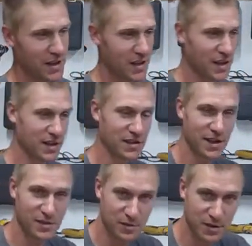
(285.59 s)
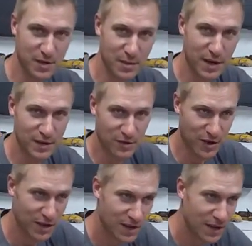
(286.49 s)
accessory to my truck.
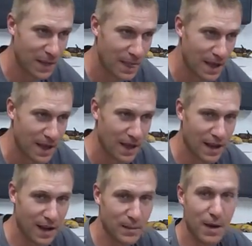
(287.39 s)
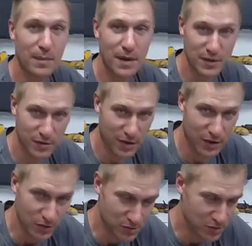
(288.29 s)
I bought my truck
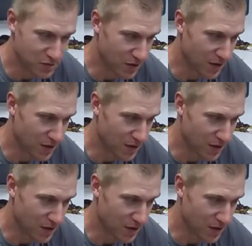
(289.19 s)
used